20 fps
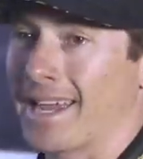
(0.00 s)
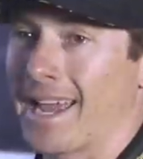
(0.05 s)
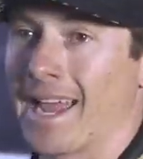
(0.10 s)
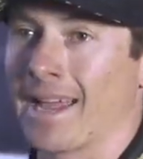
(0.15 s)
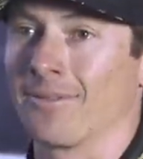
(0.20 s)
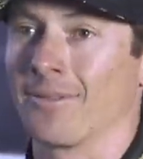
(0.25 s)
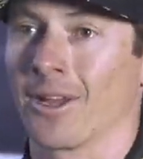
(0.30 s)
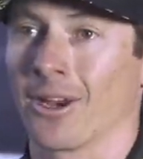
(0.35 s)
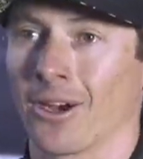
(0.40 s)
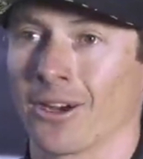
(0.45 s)
to
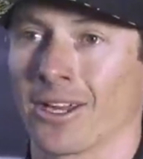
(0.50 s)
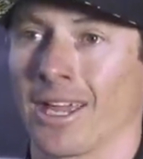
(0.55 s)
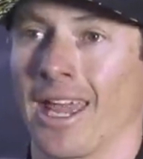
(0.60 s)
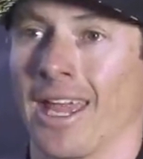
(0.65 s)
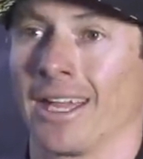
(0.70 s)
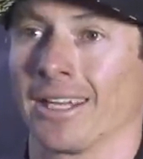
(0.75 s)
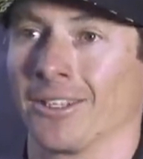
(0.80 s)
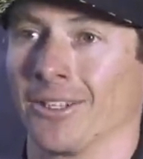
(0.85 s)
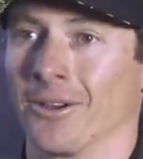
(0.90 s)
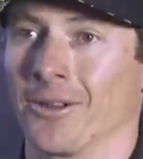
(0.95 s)
have that
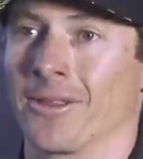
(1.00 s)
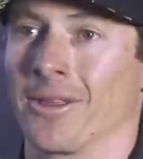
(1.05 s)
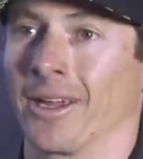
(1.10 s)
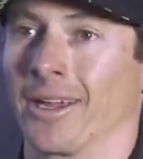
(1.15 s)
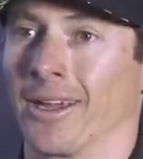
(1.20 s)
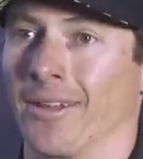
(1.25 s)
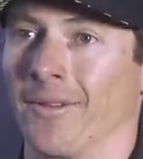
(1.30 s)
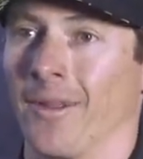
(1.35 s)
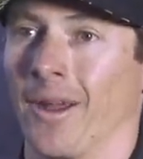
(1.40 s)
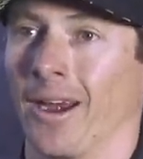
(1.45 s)
archaic little
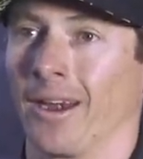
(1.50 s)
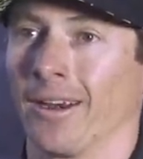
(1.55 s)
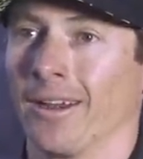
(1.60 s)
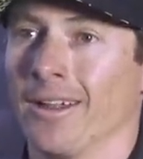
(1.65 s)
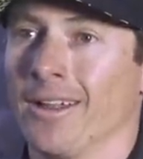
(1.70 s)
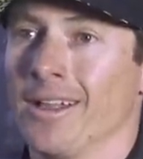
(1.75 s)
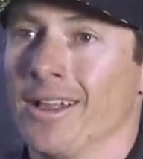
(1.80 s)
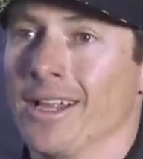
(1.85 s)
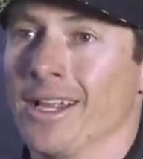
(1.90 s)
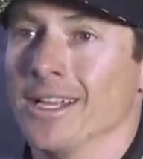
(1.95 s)
thing on there.
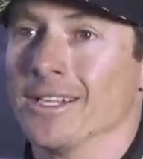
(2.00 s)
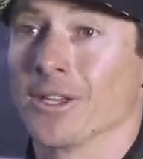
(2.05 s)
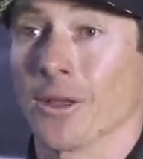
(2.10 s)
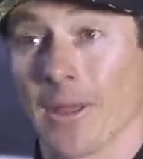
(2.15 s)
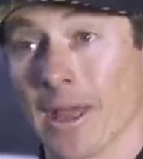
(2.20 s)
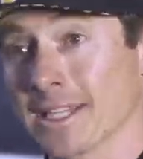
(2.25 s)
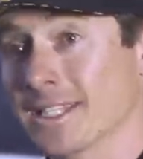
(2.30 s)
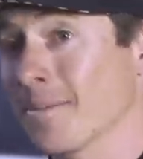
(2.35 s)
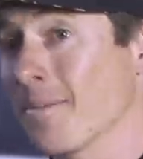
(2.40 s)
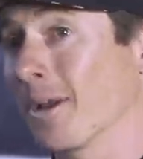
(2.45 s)
So
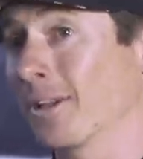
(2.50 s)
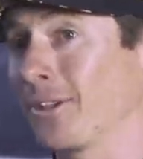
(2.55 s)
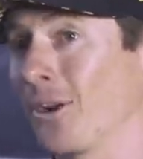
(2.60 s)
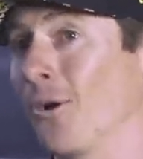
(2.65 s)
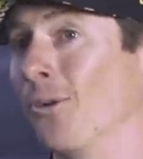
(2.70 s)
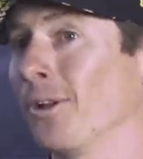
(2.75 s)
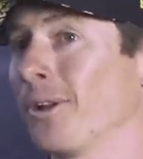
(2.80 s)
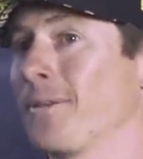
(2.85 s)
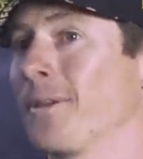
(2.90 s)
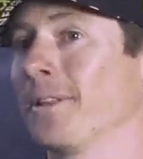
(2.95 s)
that's about the
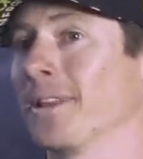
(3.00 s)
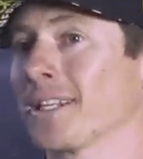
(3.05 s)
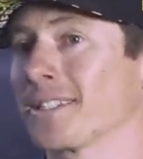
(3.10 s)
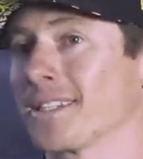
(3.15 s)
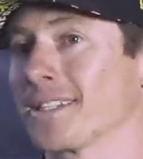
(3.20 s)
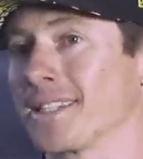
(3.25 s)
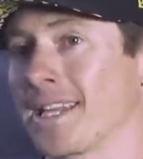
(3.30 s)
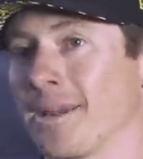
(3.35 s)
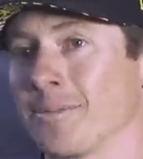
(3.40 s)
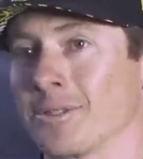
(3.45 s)
only thing that's
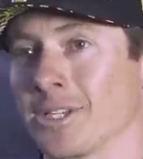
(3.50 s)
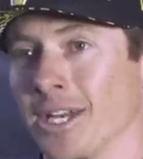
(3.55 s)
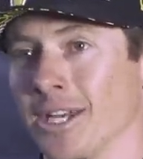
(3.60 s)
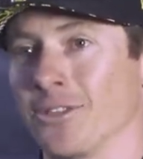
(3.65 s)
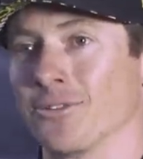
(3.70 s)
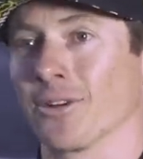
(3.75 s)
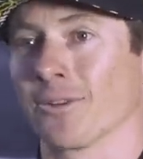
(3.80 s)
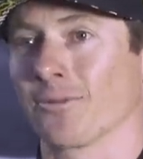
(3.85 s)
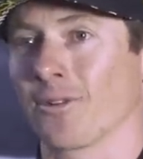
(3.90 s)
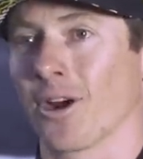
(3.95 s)
the same as any
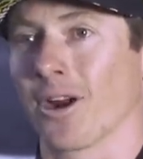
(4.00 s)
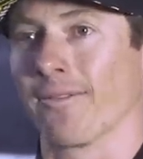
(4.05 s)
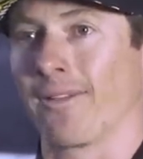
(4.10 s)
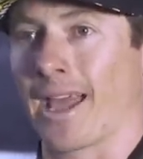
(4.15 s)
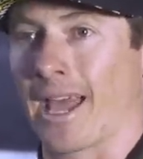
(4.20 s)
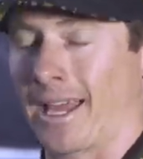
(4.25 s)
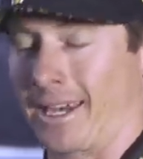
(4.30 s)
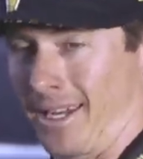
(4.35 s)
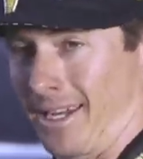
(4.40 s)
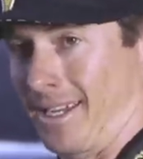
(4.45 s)
drift car I've
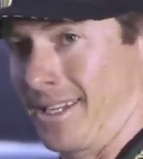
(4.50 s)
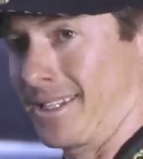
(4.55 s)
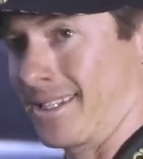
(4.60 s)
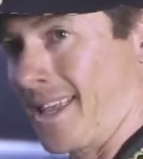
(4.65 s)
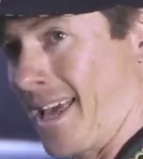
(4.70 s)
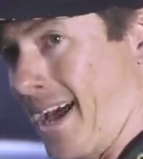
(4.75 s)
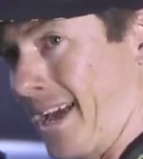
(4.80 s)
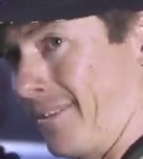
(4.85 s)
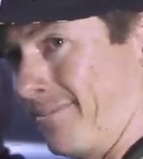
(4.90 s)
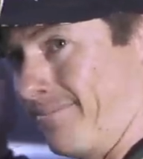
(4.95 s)
had, is
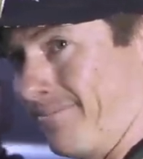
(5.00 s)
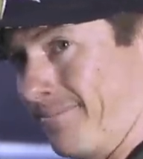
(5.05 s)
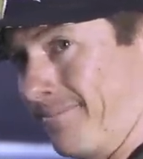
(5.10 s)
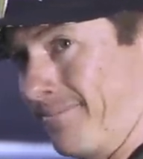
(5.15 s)
that